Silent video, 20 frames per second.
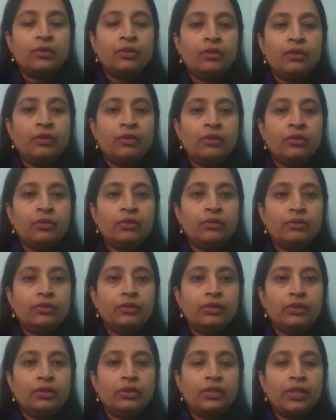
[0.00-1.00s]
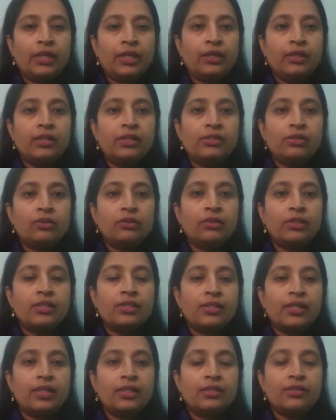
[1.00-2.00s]
Now triangles on
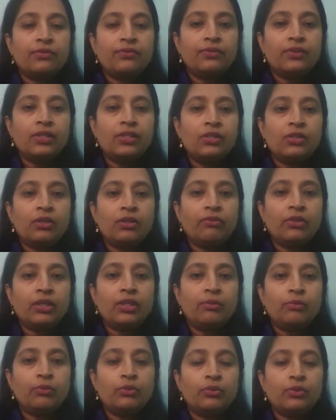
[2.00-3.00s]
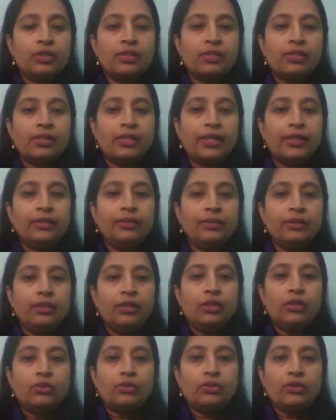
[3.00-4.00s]
this side is finished. Now we come to this line.
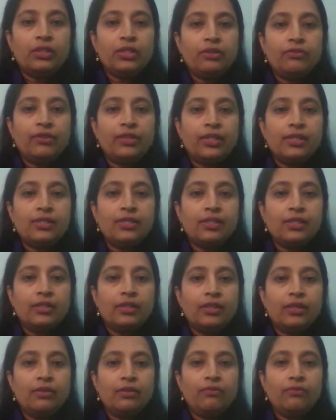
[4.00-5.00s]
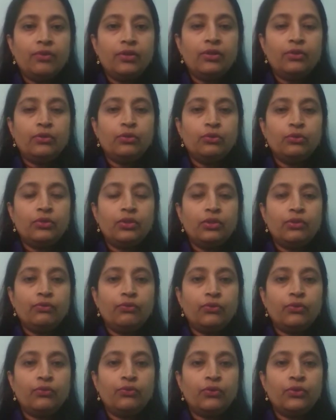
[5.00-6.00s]
So here we can see there are 1, 2, 3,
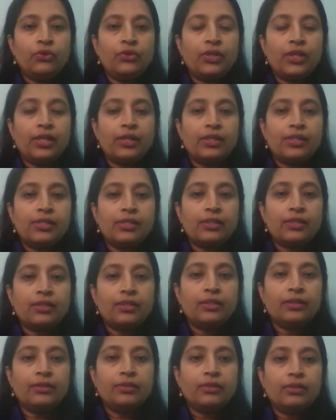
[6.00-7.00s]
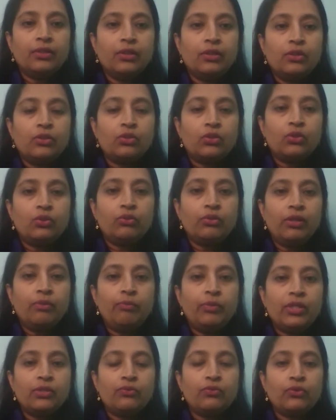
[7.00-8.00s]
4, 4 triangles are here. So
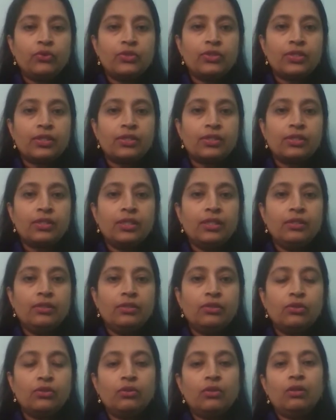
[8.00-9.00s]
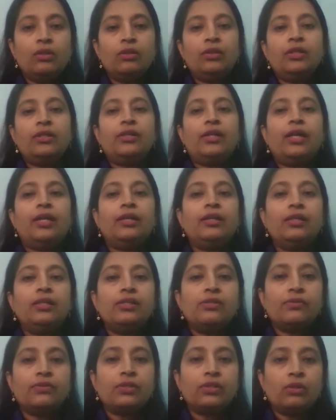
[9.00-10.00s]
12 plus 4, 16. So all the
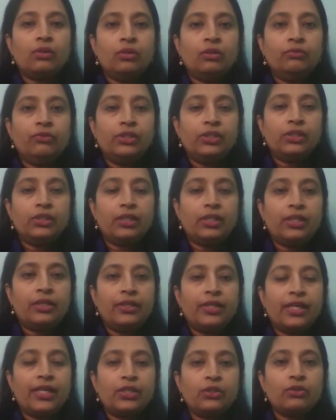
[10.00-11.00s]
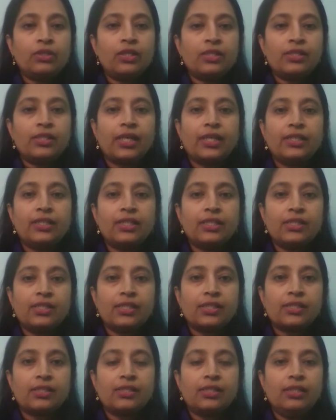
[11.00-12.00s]
triangles which are attached to the side are
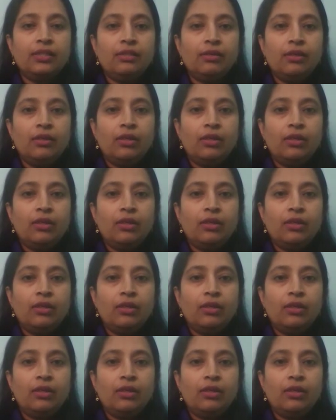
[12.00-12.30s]
16.